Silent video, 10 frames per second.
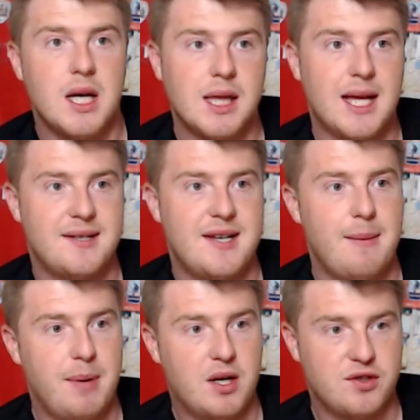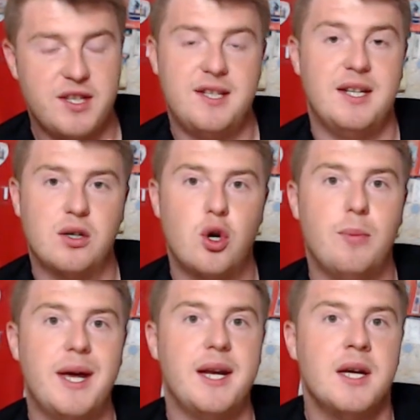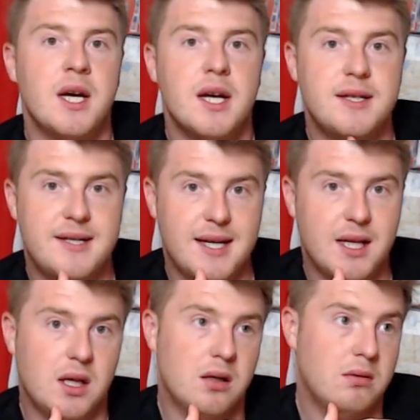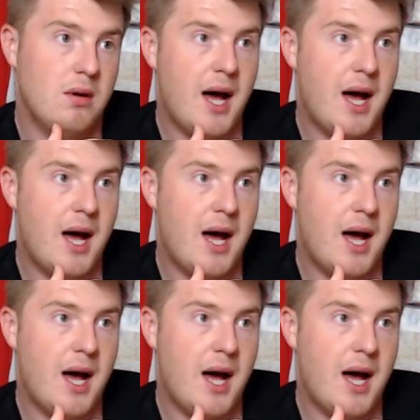last time, because they didn't come in till